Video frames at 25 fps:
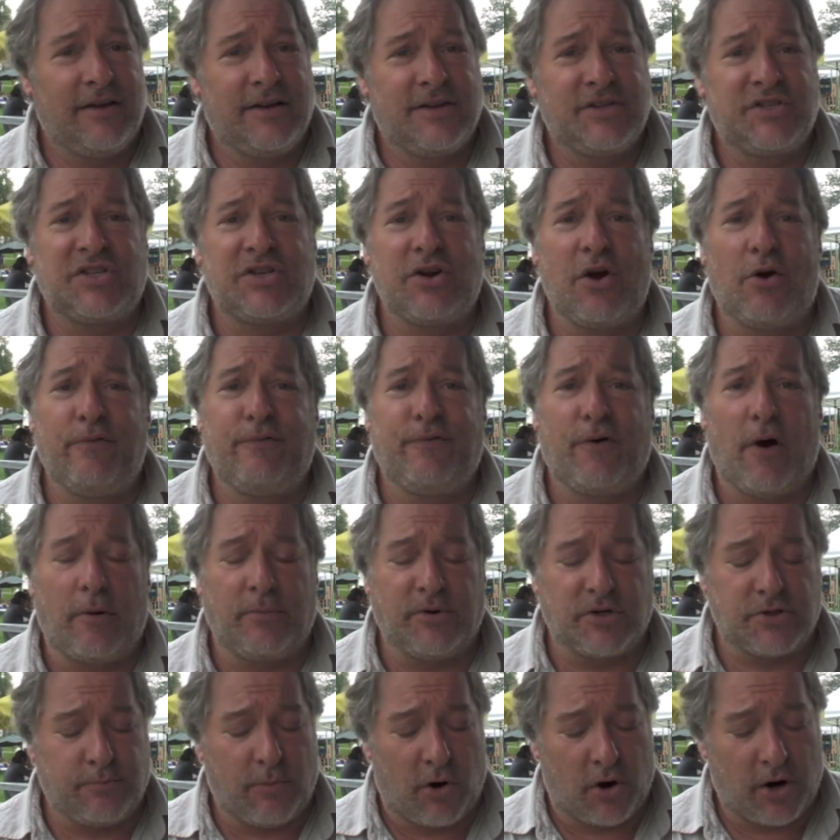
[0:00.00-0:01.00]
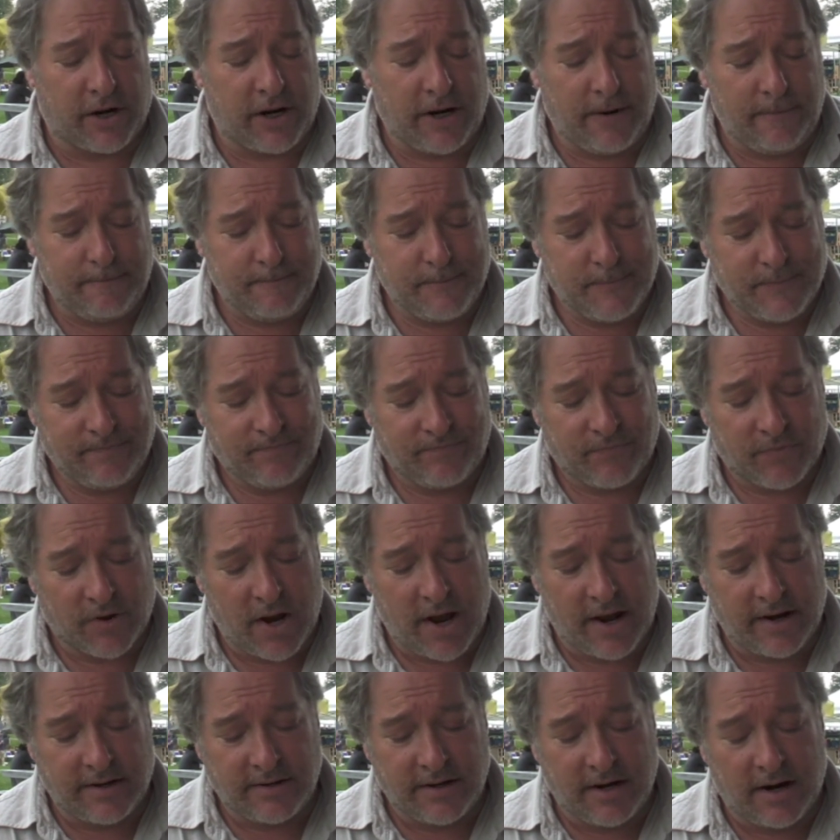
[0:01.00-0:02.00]
Stowe Farmers Market,
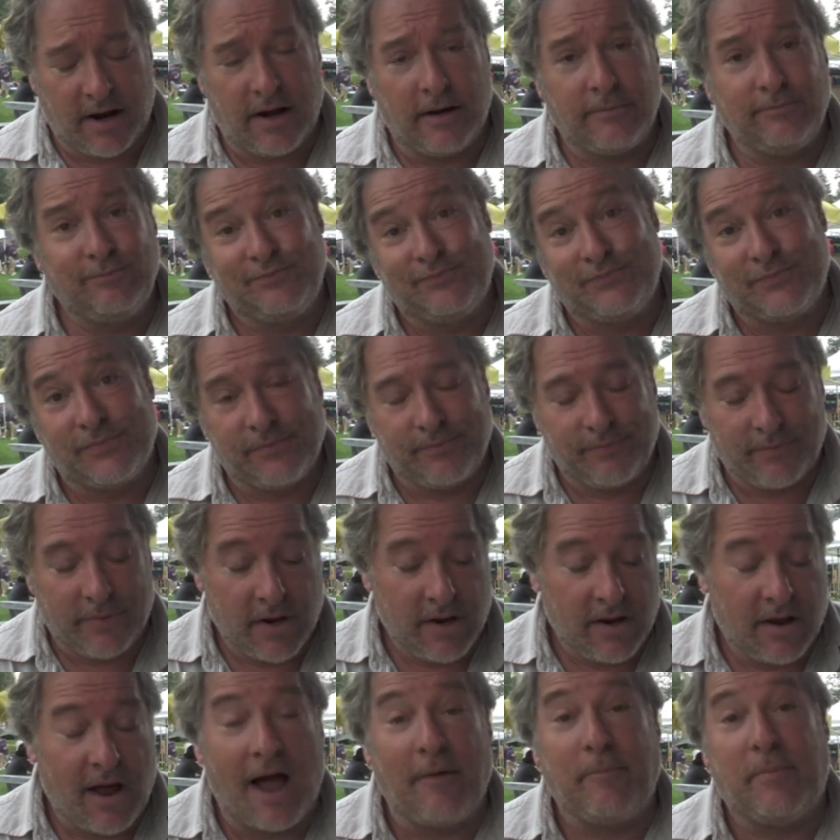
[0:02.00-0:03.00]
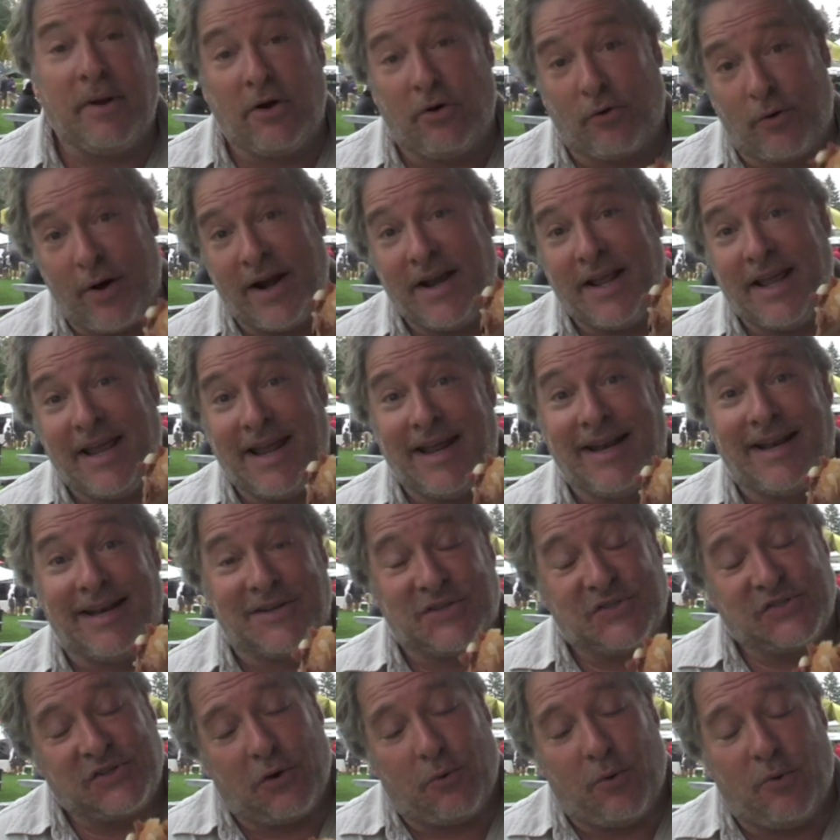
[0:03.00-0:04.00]
and I've been already eating,
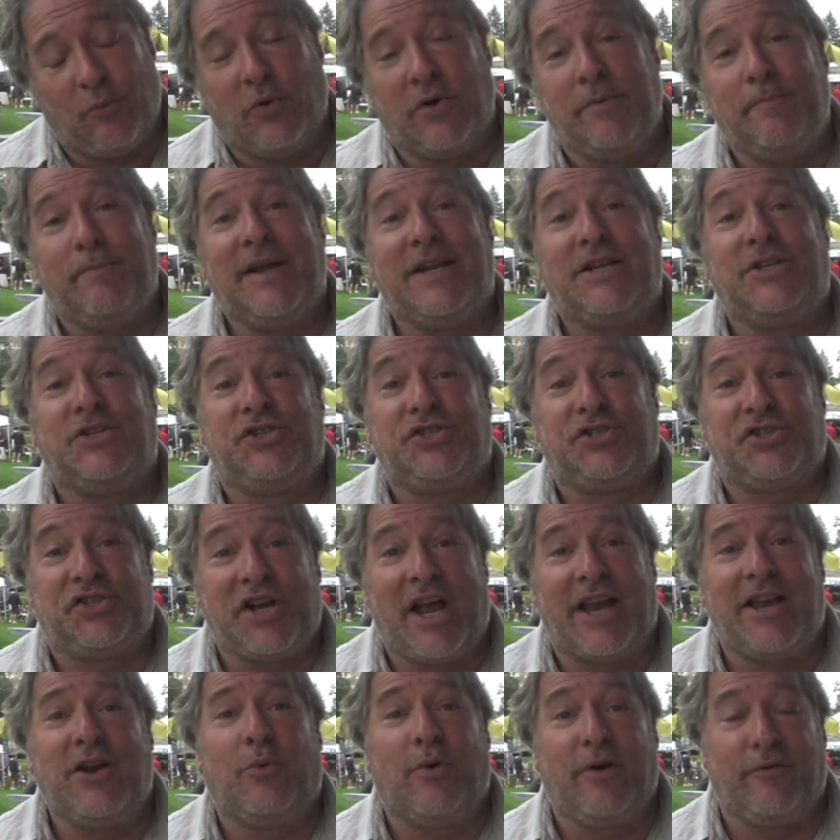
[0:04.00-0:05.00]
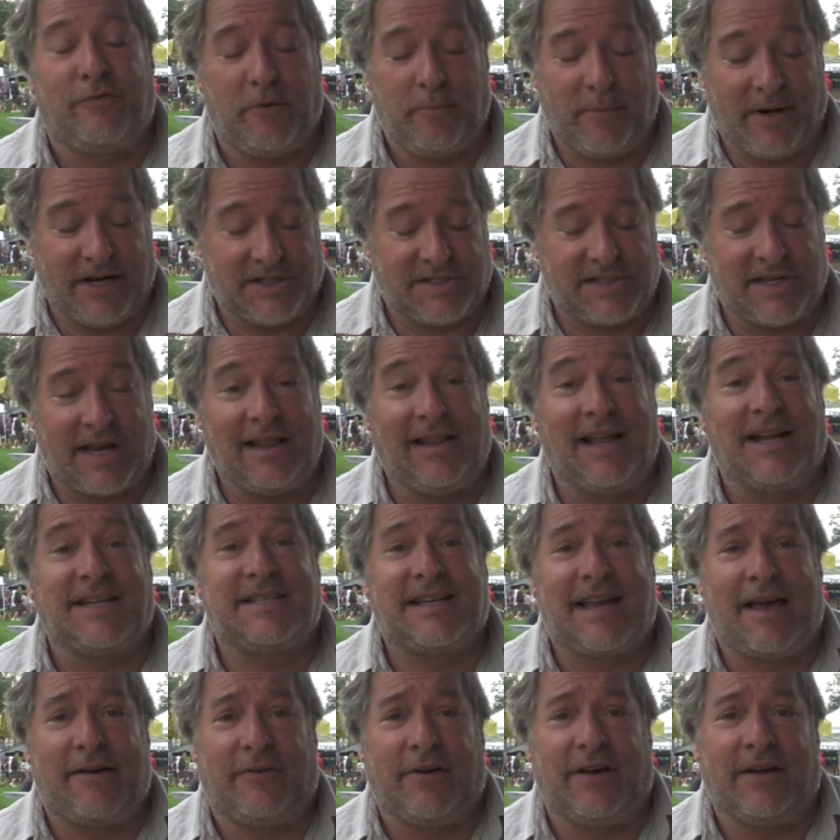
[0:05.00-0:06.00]
so it wouldn't be genuine for me to say let's
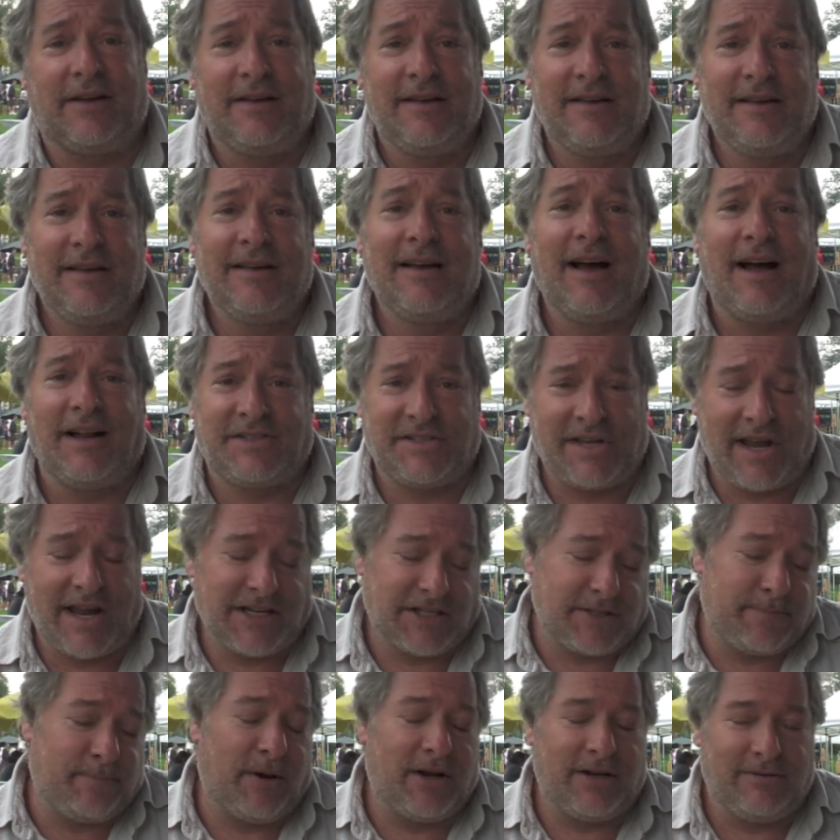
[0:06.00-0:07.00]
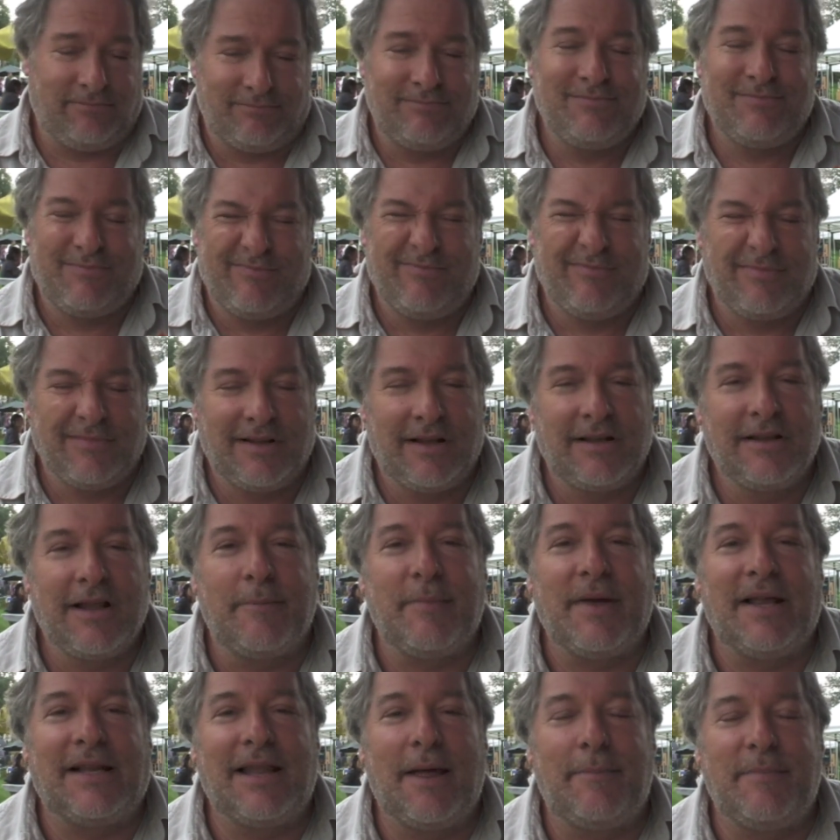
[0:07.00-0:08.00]
have a taste, but let
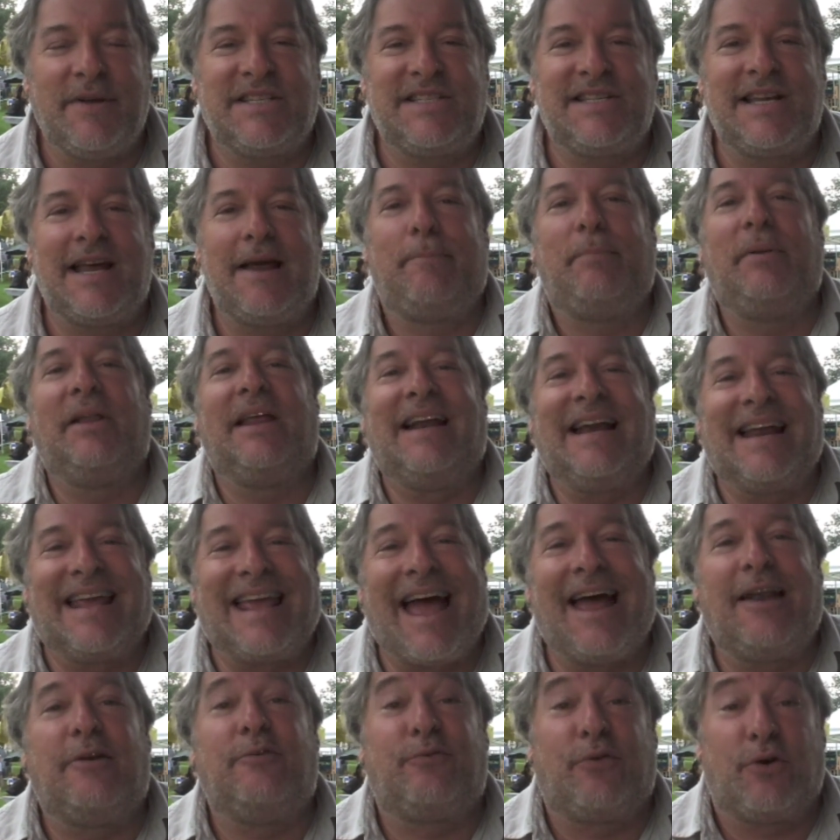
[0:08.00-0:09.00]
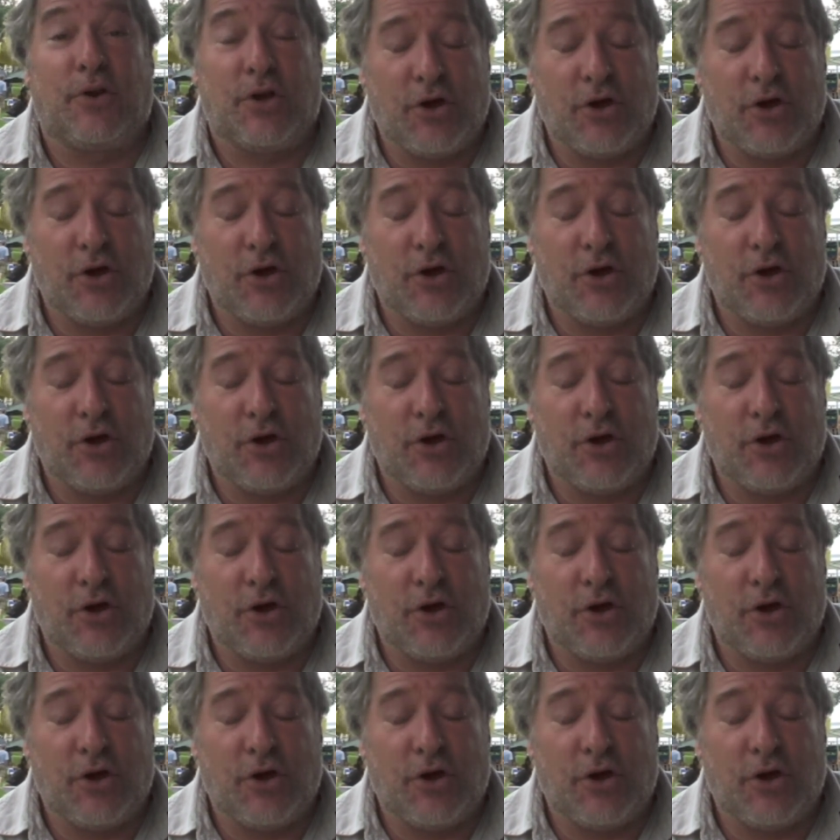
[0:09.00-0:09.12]
me sample it again for